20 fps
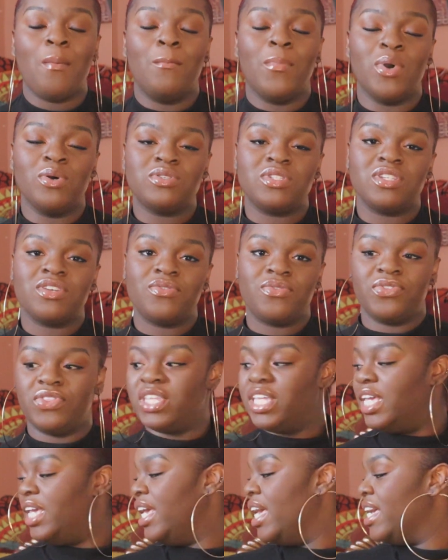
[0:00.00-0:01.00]
most of
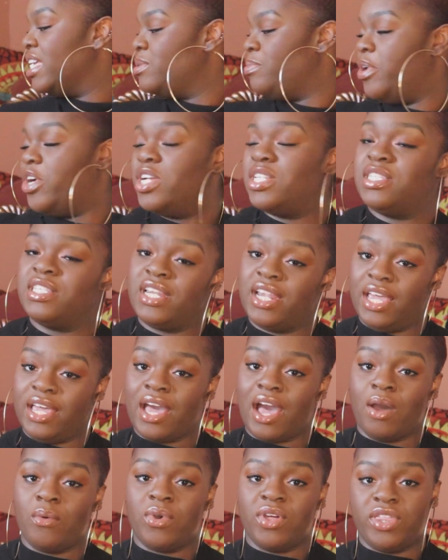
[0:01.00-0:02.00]
the experience that I
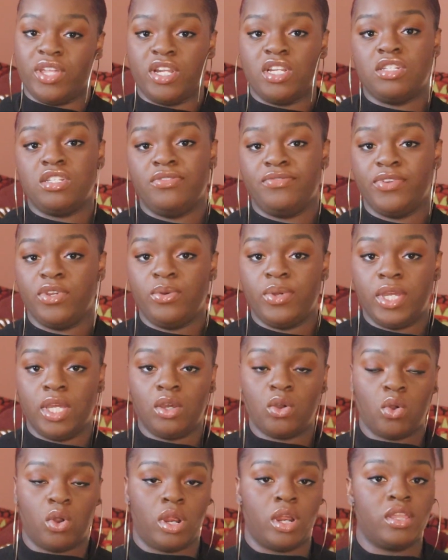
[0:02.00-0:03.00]
got with
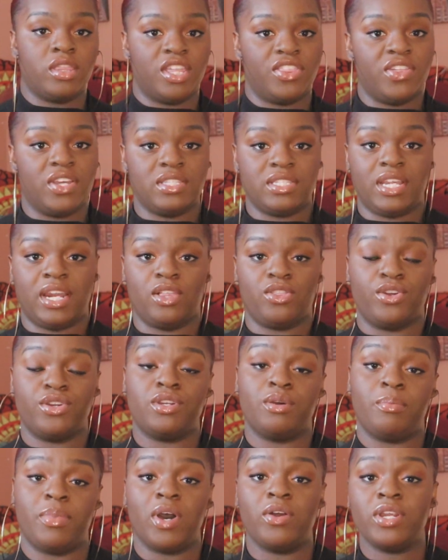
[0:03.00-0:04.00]
interviewing, or the things that I
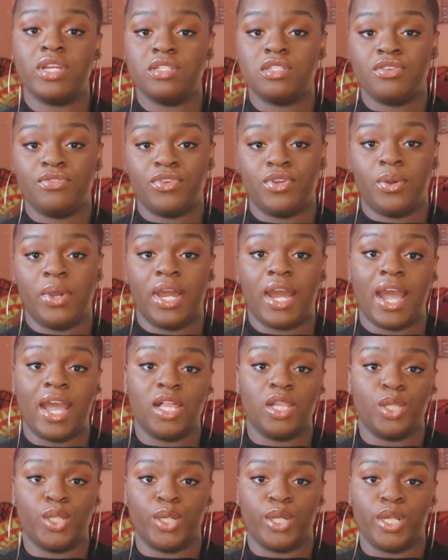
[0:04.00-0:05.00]
learned about interviewing,
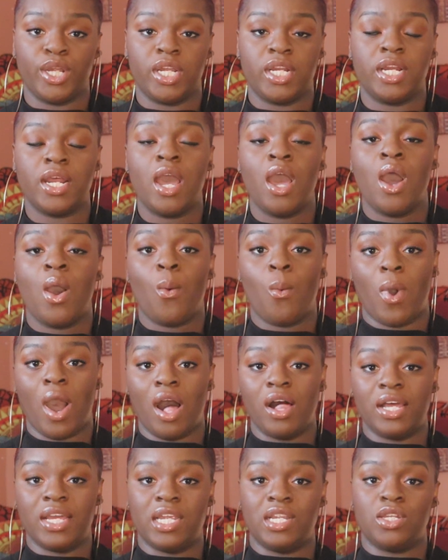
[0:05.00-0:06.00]
I learned
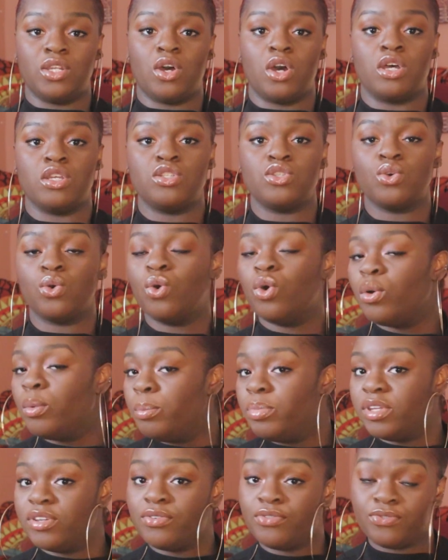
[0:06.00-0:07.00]
while in law
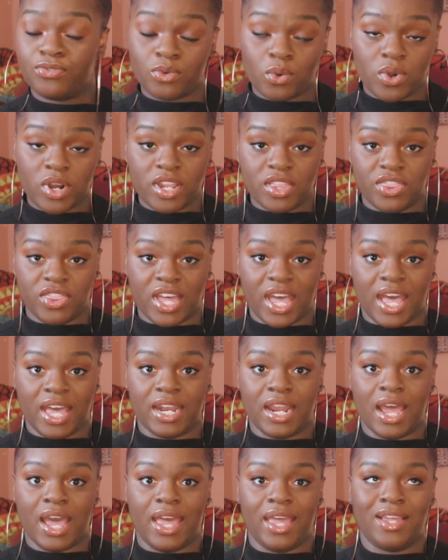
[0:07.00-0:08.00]
school. Before
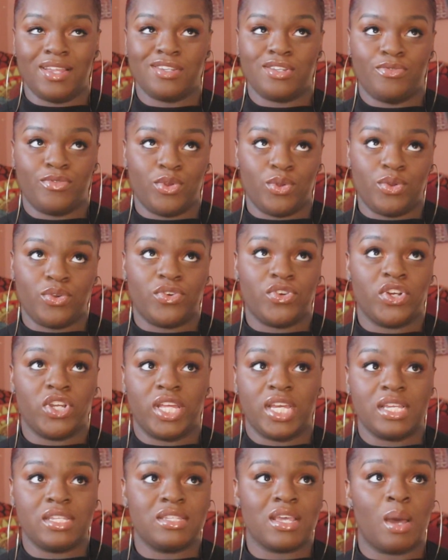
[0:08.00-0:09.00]
that, I interviewed for
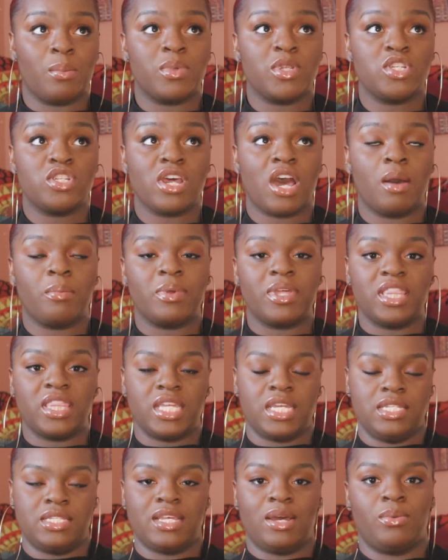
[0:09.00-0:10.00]
like Stop and Shop and
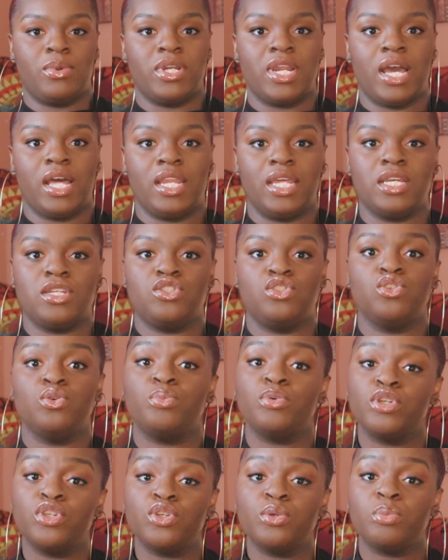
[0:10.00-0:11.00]
things that were not like
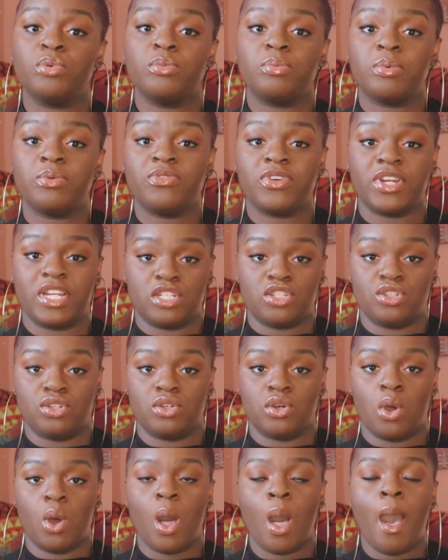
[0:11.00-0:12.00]
super duper
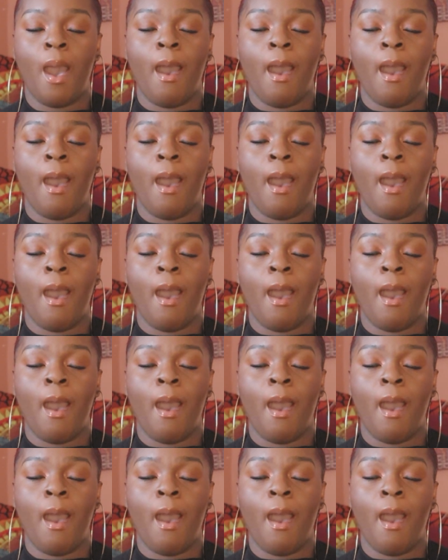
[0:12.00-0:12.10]
professional.